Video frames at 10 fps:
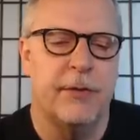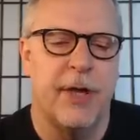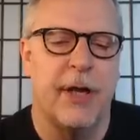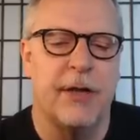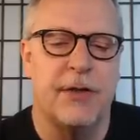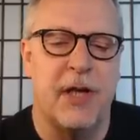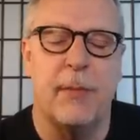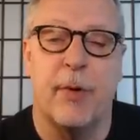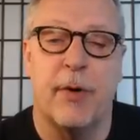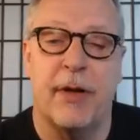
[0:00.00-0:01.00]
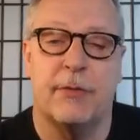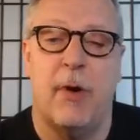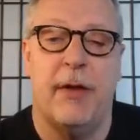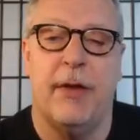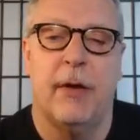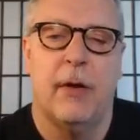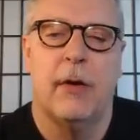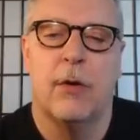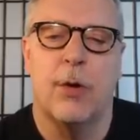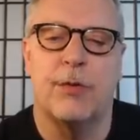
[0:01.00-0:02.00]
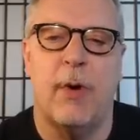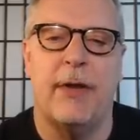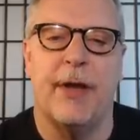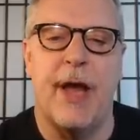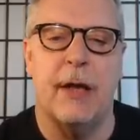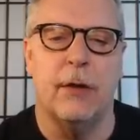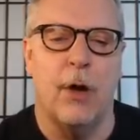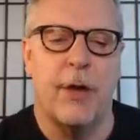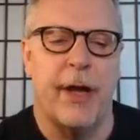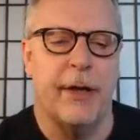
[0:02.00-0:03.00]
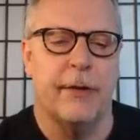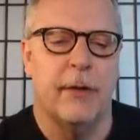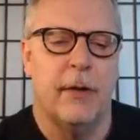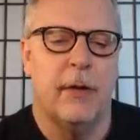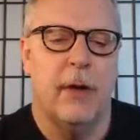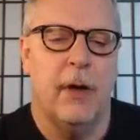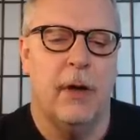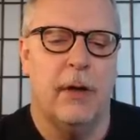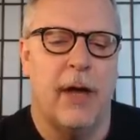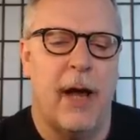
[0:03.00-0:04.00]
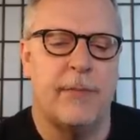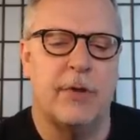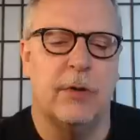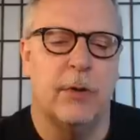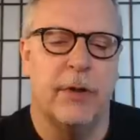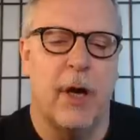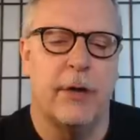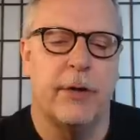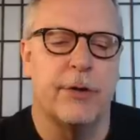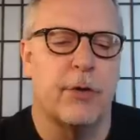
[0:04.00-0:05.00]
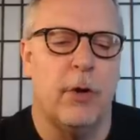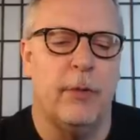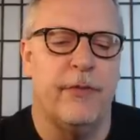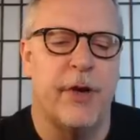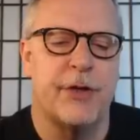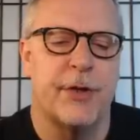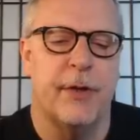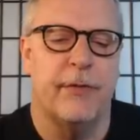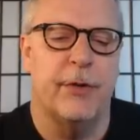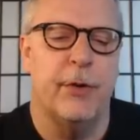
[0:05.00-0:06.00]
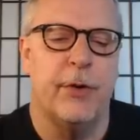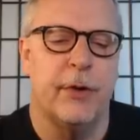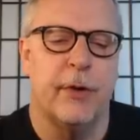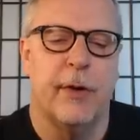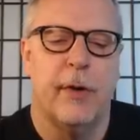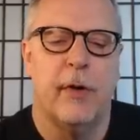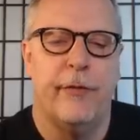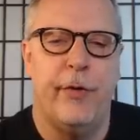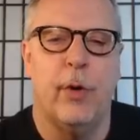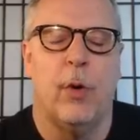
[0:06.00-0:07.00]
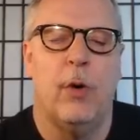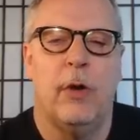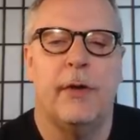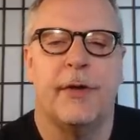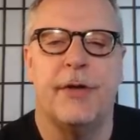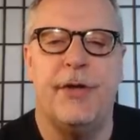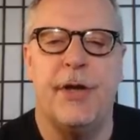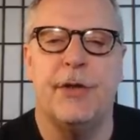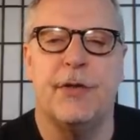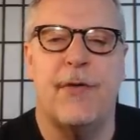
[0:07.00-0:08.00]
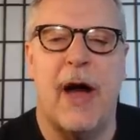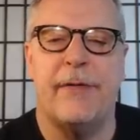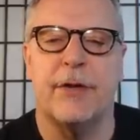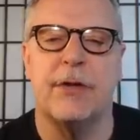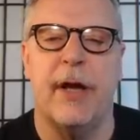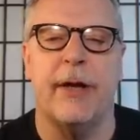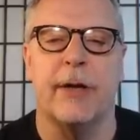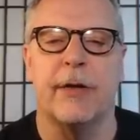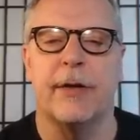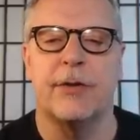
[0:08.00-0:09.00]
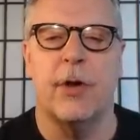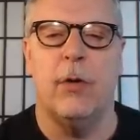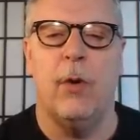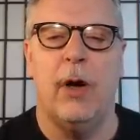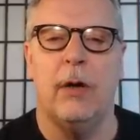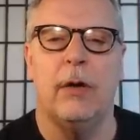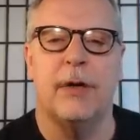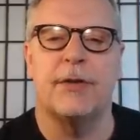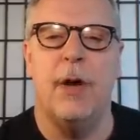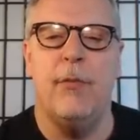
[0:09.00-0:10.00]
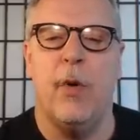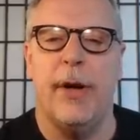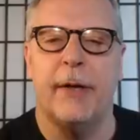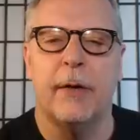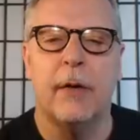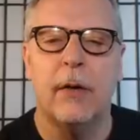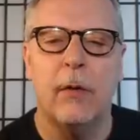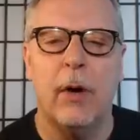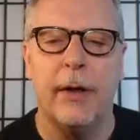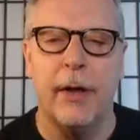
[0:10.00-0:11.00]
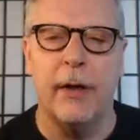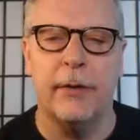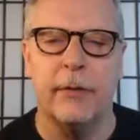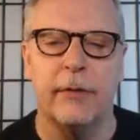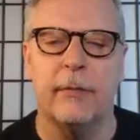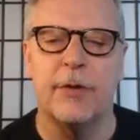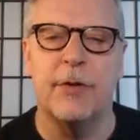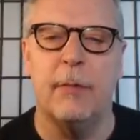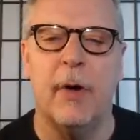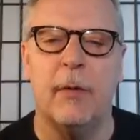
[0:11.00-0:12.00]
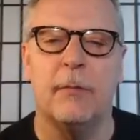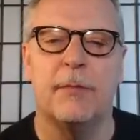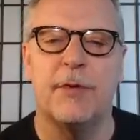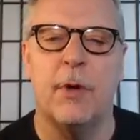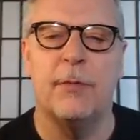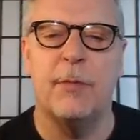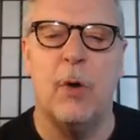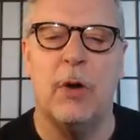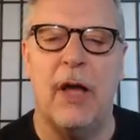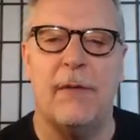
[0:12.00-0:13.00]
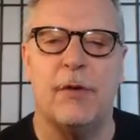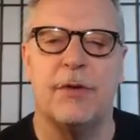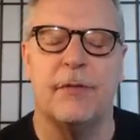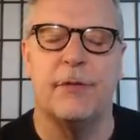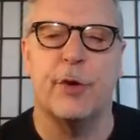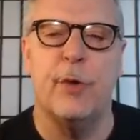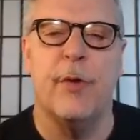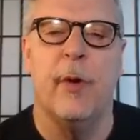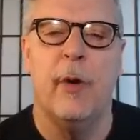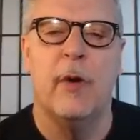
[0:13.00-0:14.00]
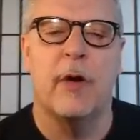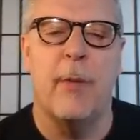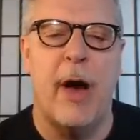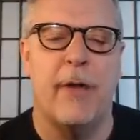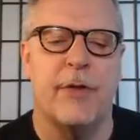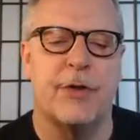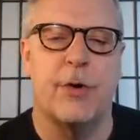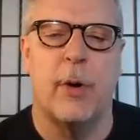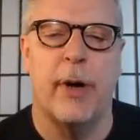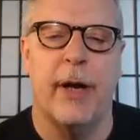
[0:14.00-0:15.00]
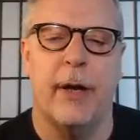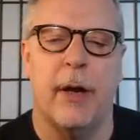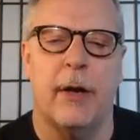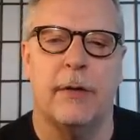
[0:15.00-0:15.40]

digging deeper, and that's why they can't locate it. Absolutely uncontrollable fission of the nuclear fuel continues 5 years later. And so at some point, when some more levels of truth come out of the story,